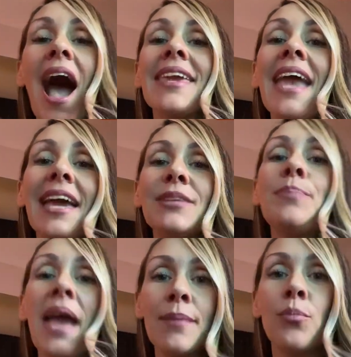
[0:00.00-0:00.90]
I
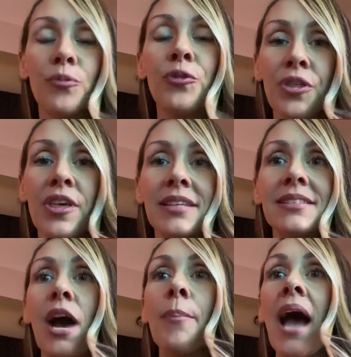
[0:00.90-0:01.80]
can pay for
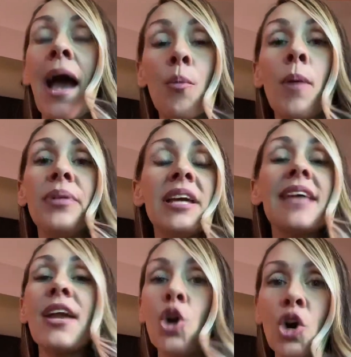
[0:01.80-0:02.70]
things now, but at one
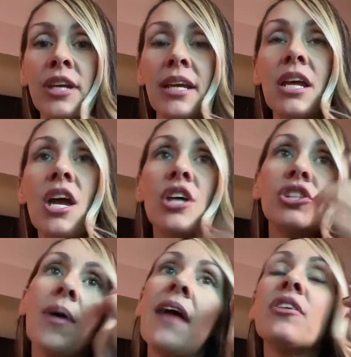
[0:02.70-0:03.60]
place I couldn't.
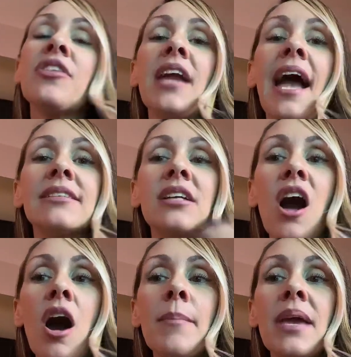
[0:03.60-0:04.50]
So everything had to
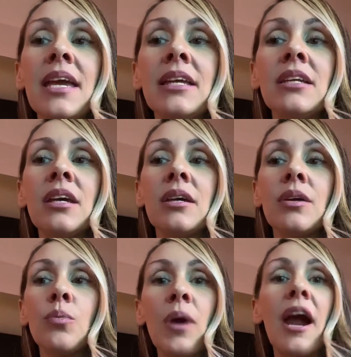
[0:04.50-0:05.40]
come in
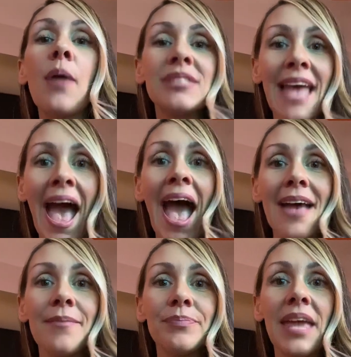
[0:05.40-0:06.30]
where I was
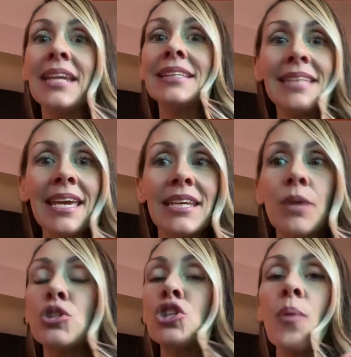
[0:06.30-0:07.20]
at, and it
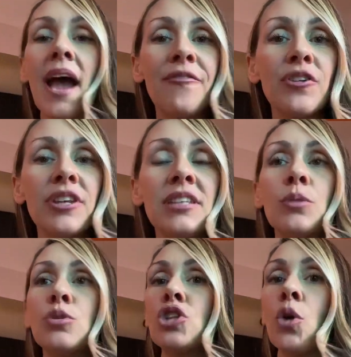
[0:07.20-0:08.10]
did. It was so
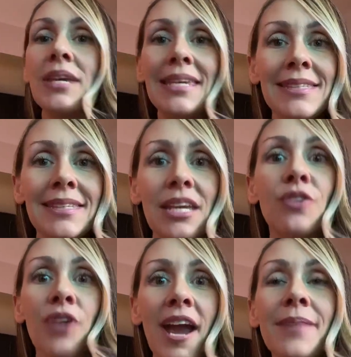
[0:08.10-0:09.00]
effortless. It was so
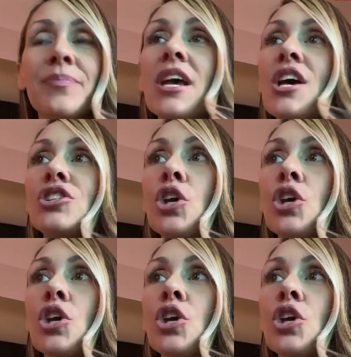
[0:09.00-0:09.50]
easy, right?